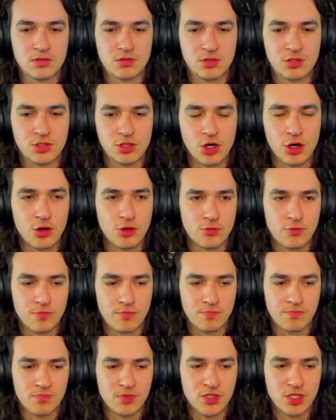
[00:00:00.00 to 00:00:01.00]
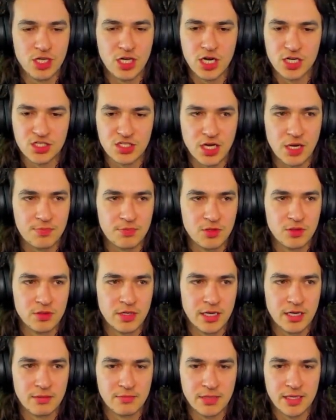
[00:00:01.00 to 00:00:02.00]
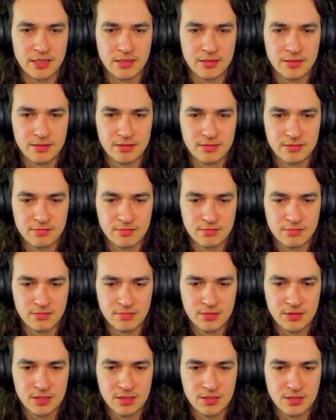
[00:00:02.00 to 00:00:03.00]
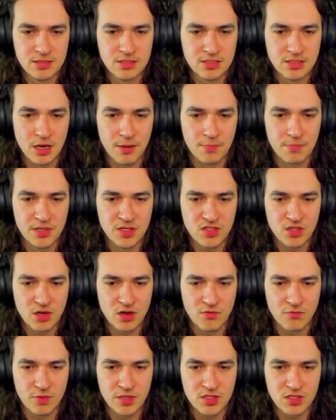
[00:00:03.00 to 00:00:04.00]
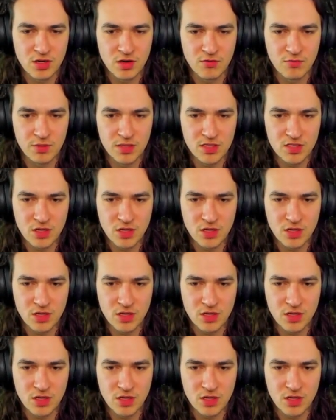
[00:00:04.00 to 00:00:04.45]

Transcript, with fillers: Dude, so you gotta stop doing that, man. Stop. Piss off. Piss off. Piss